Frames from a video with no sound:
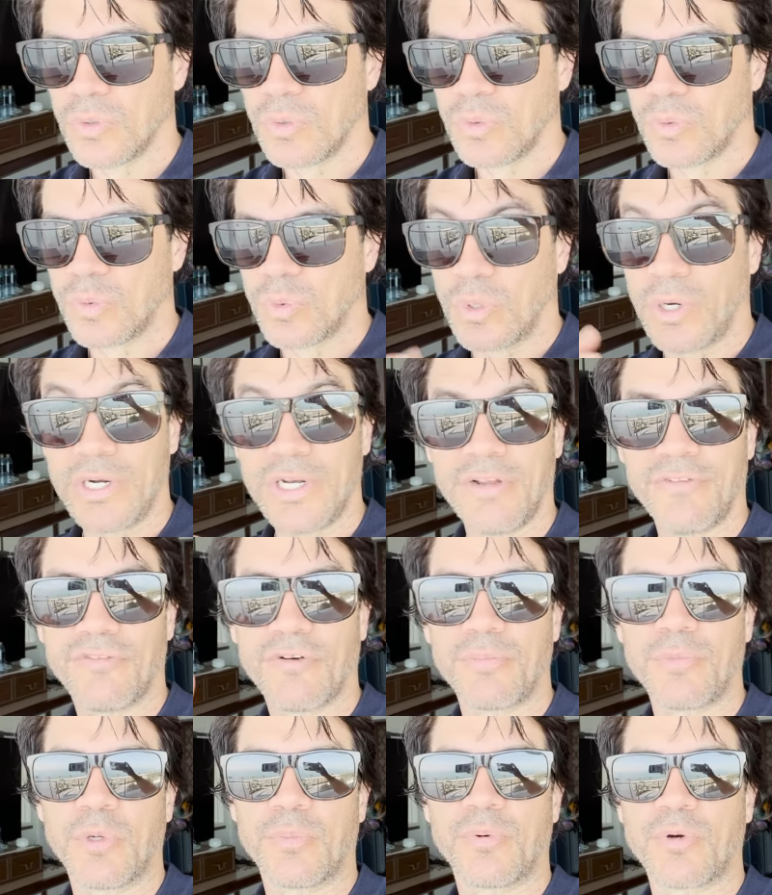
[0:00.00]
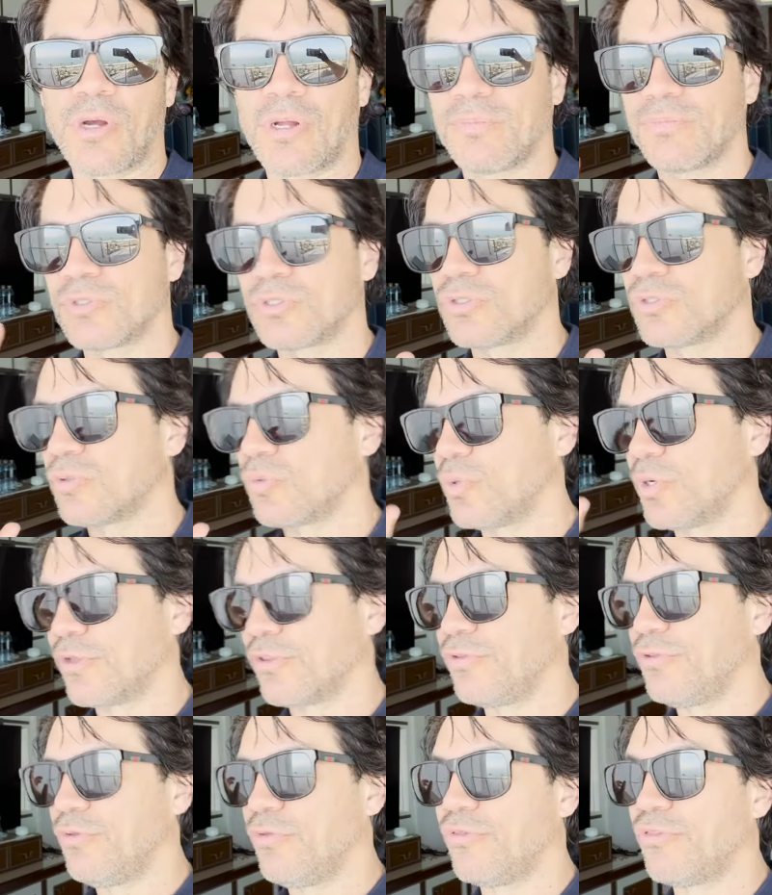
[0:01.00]
running from your problems to where
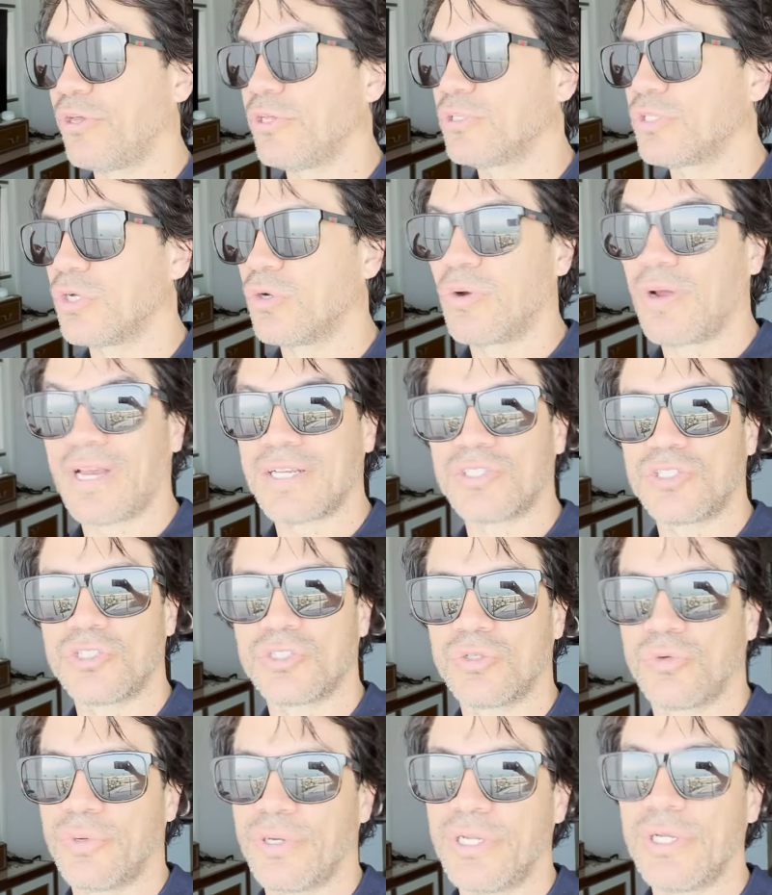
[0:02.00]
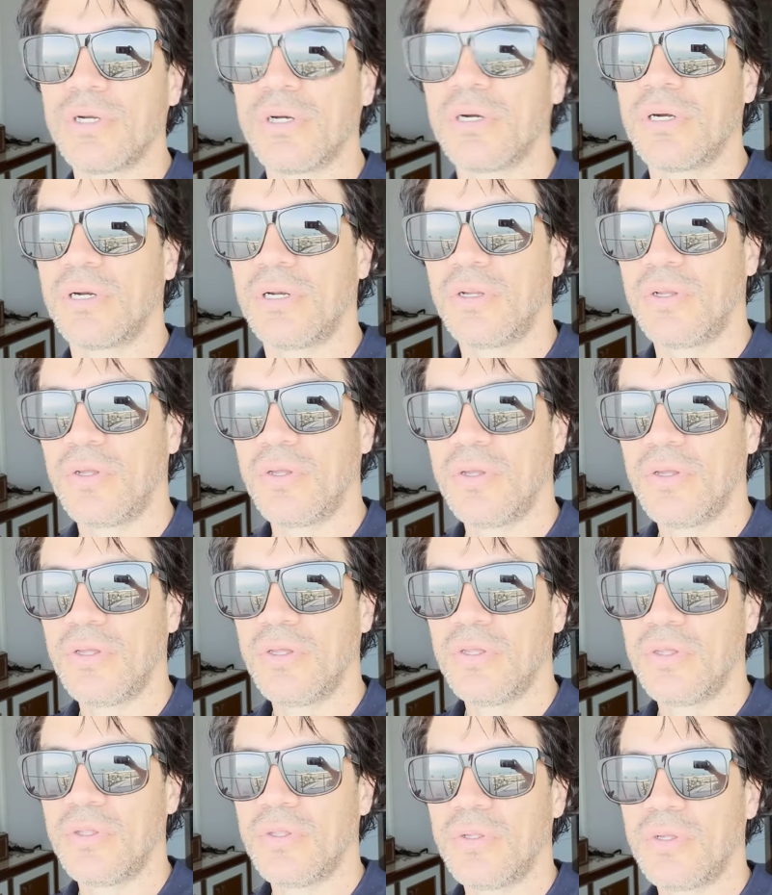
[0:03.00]
you think the grass is greener
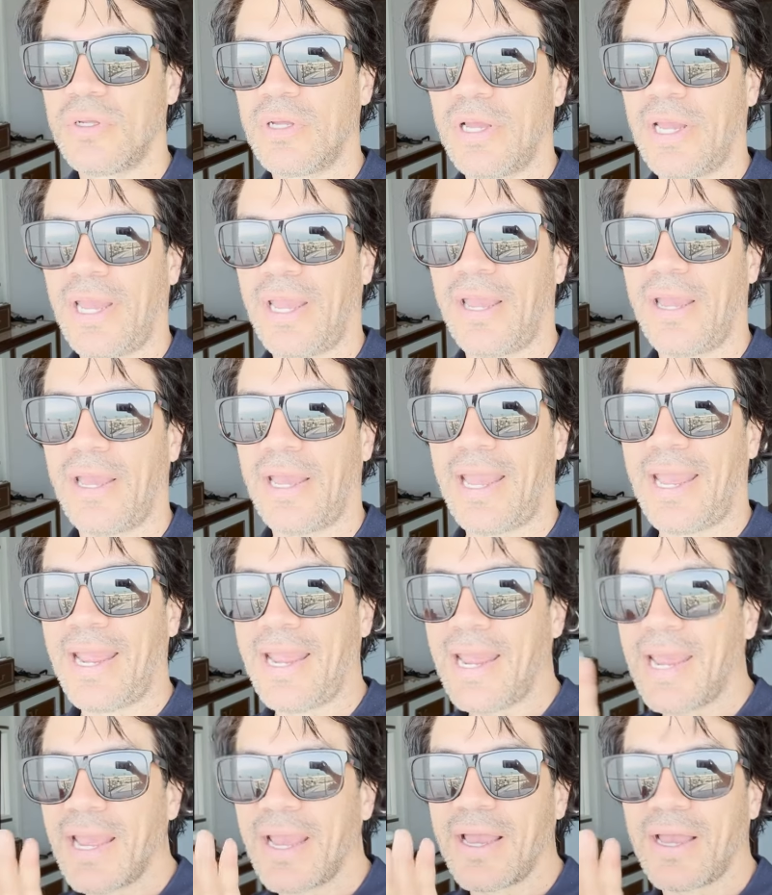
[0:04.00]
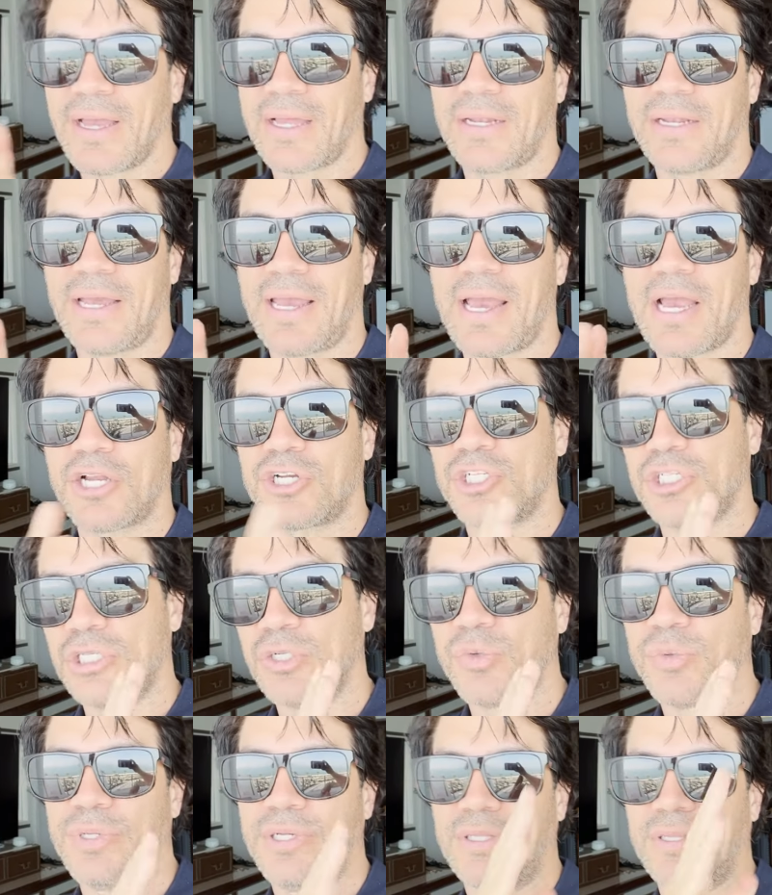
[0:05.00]
and actually
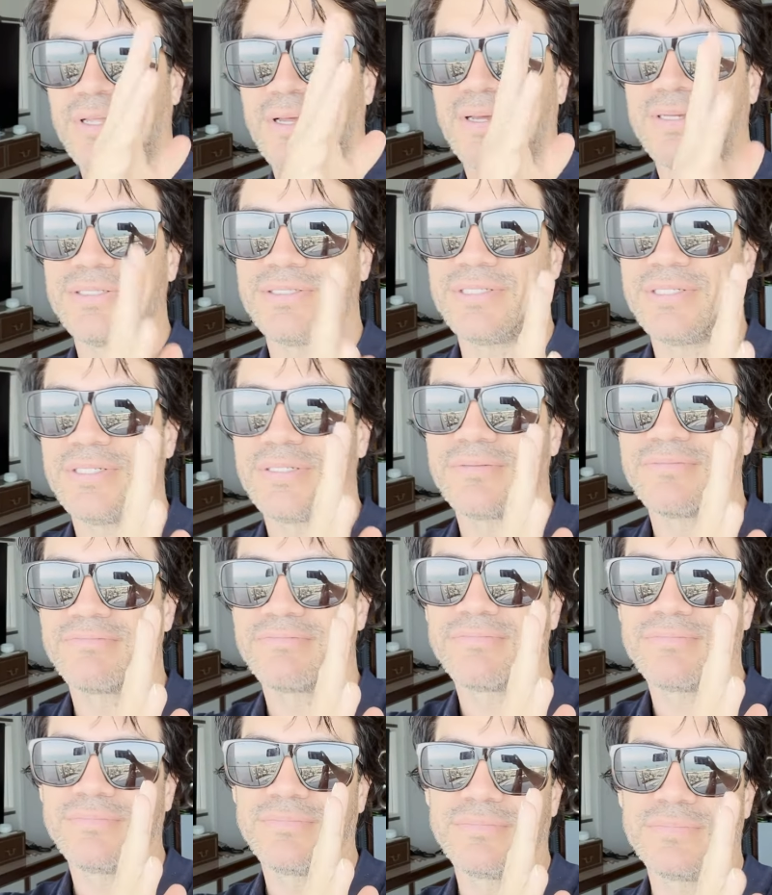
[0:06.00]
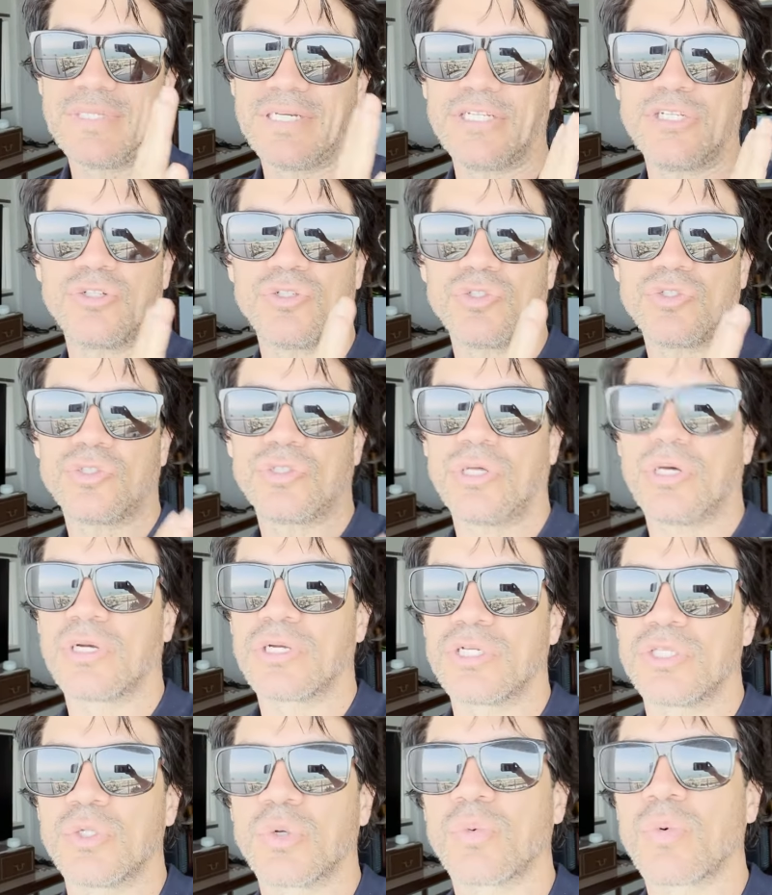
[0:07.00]
realizing that you're
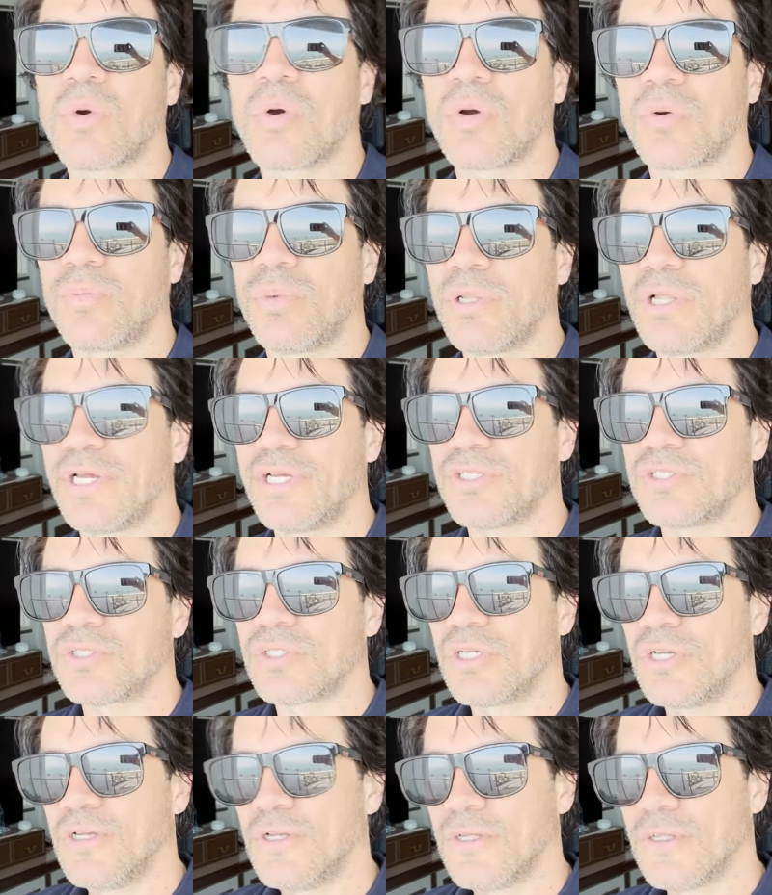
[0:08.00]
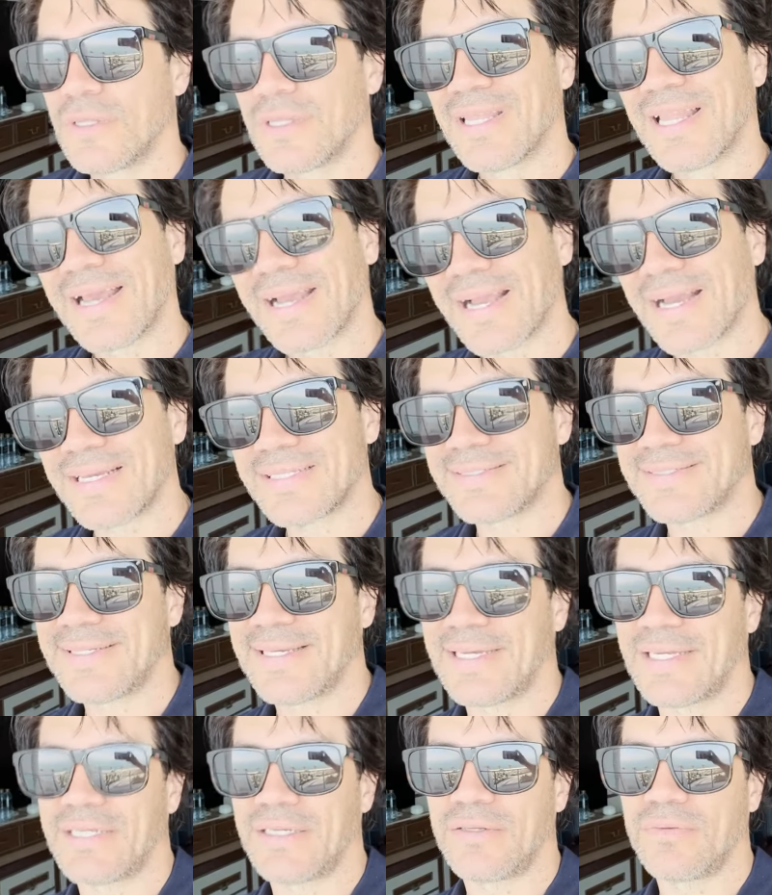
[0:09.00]
stuck in the wrong place. Like I
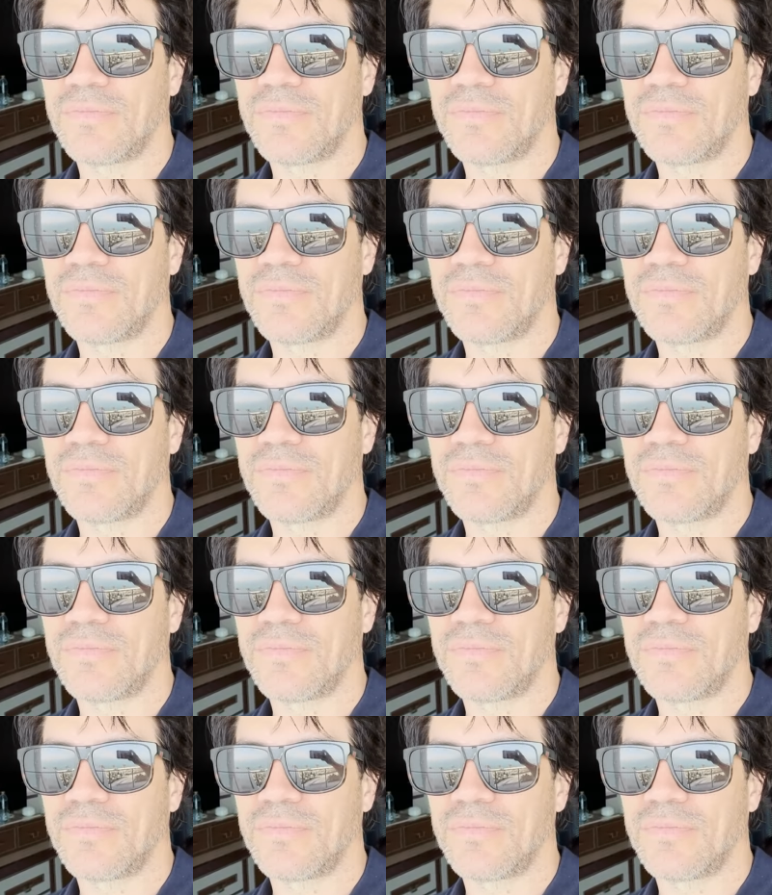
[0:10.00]
said,